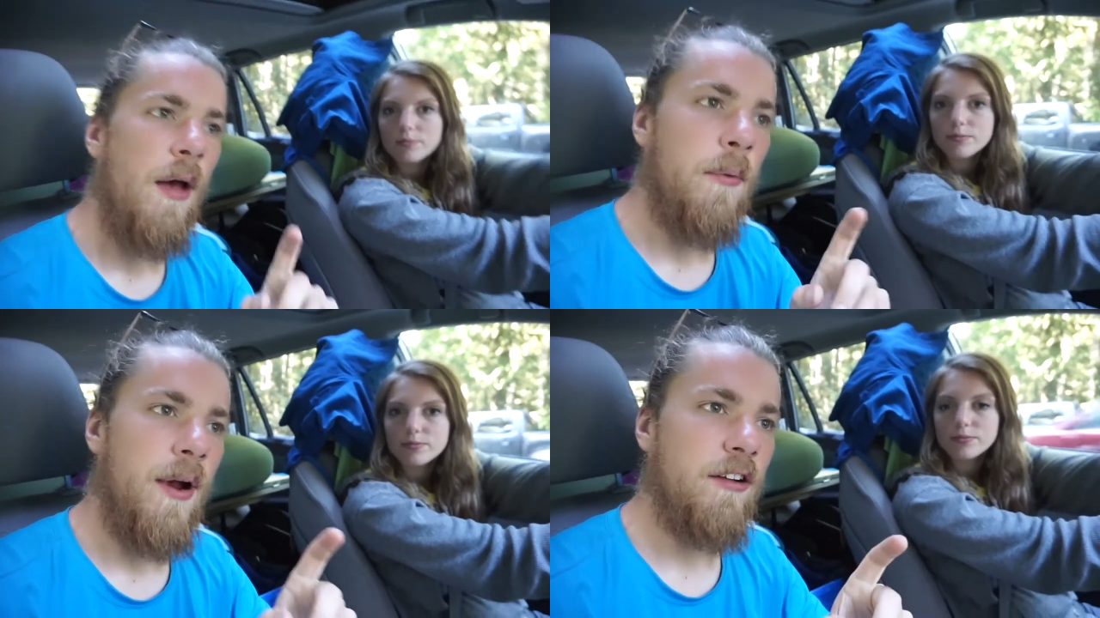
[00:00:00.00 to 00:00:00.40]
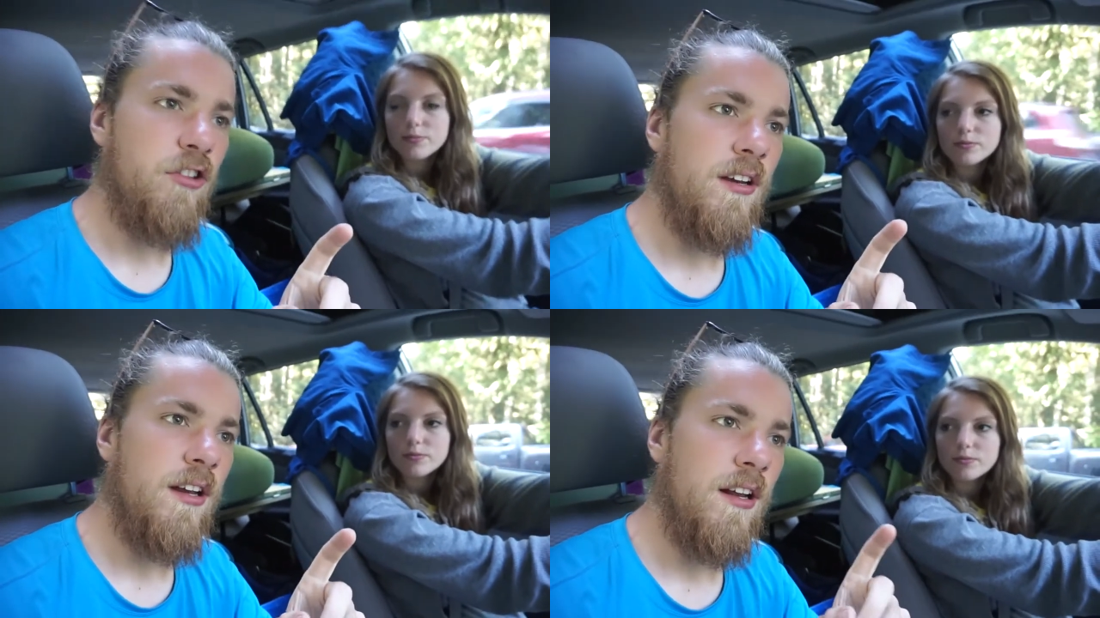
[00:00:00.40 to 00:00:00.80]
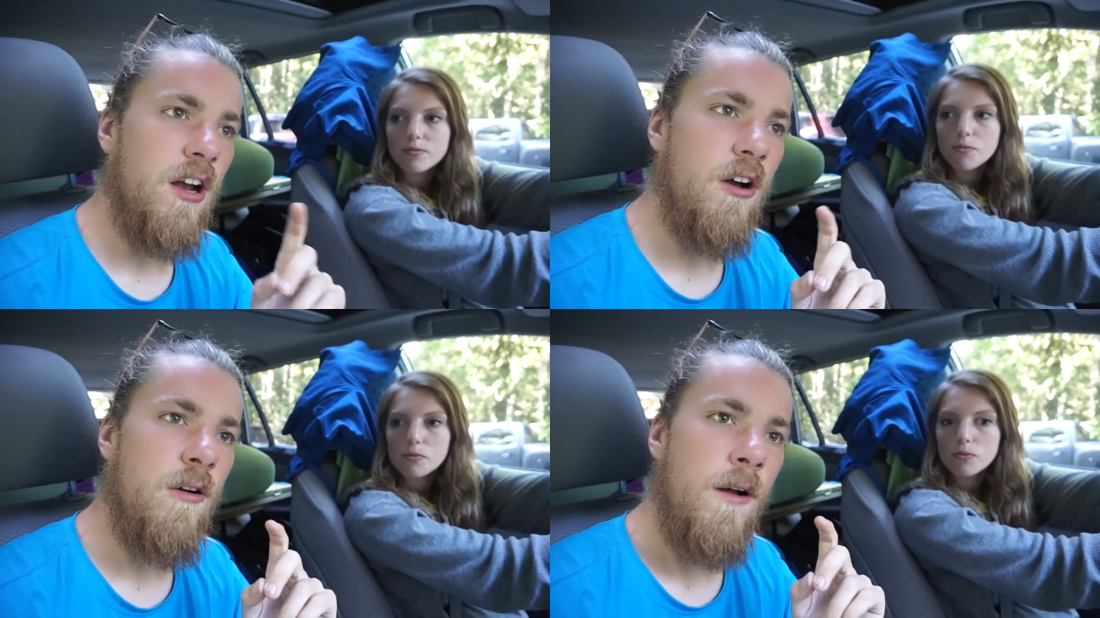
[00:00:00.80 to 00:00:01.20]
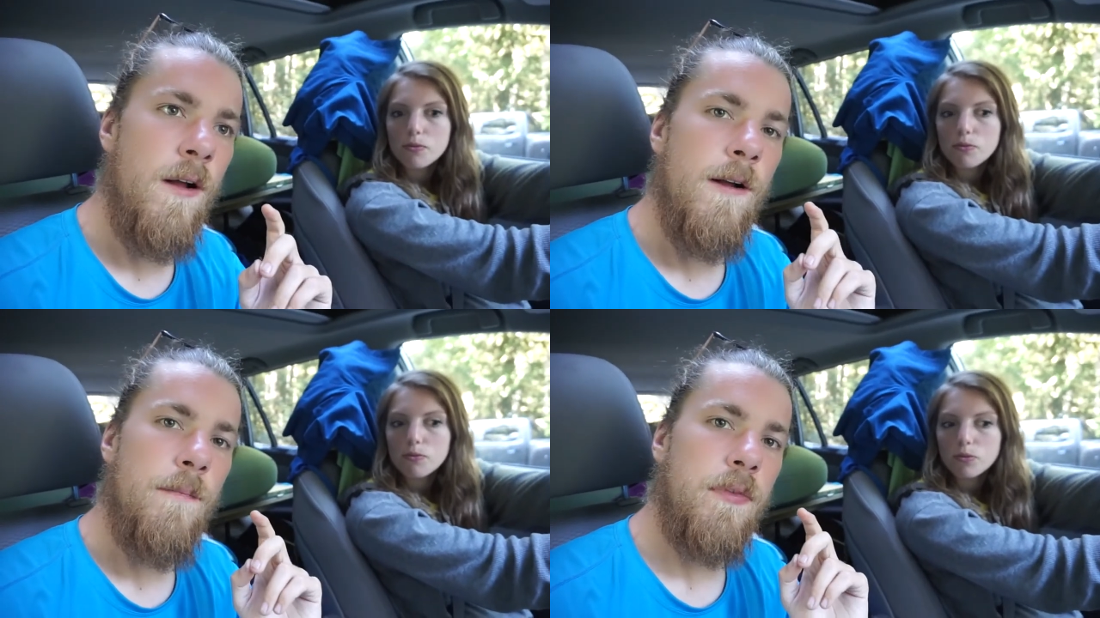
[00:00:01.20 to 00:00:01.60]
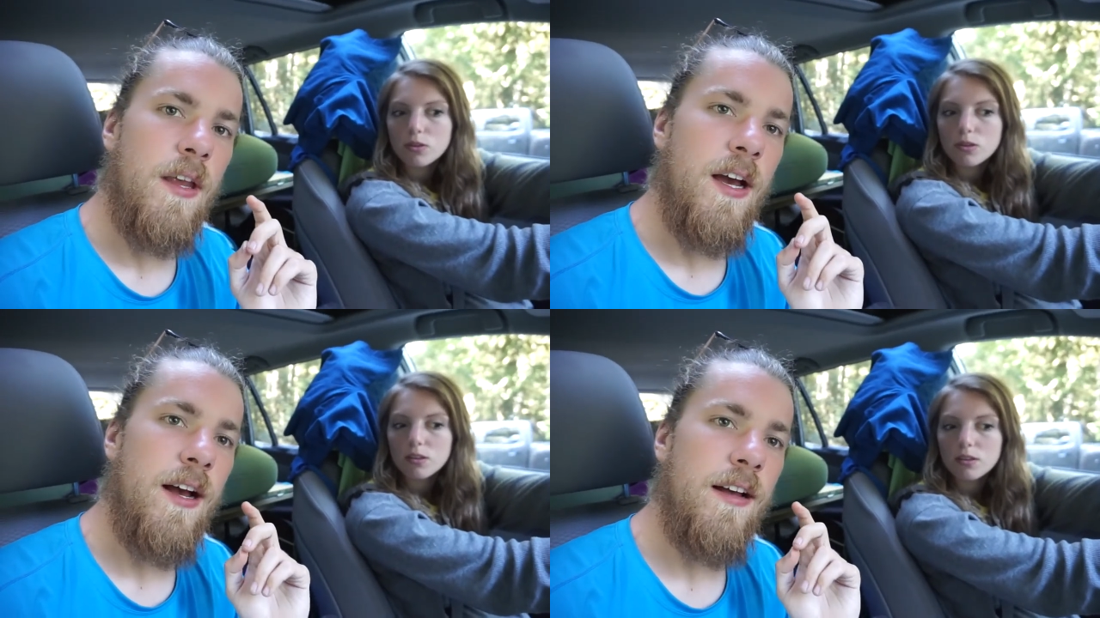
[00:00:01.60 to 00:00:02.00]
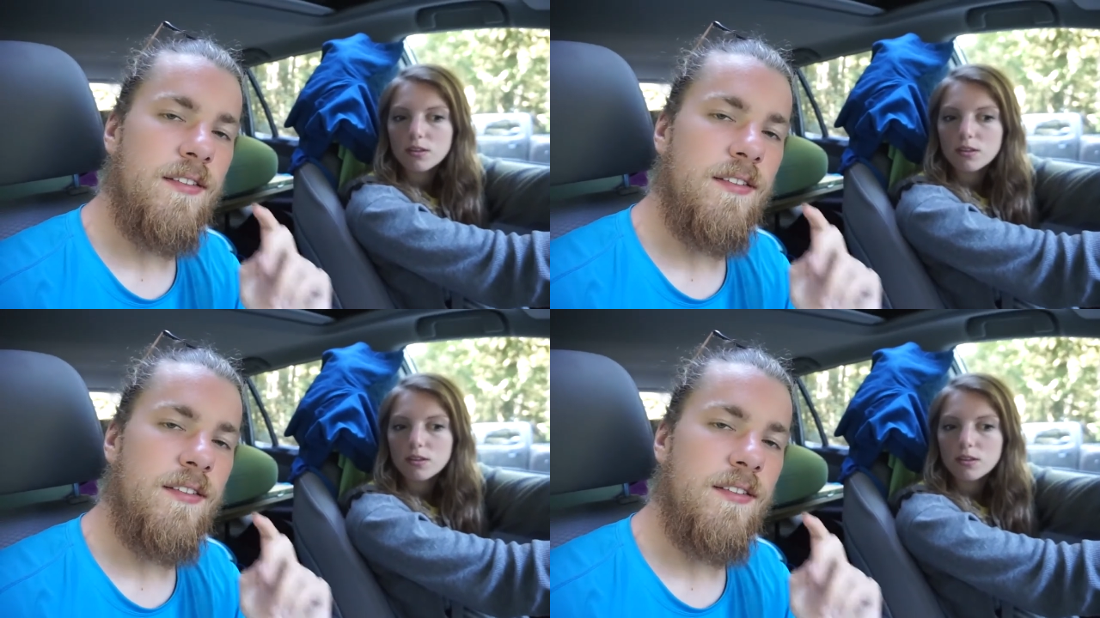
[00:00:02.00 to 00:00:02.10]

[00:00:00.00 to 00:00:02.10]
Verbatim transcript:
Speaker 1: We're actually gonna go uh,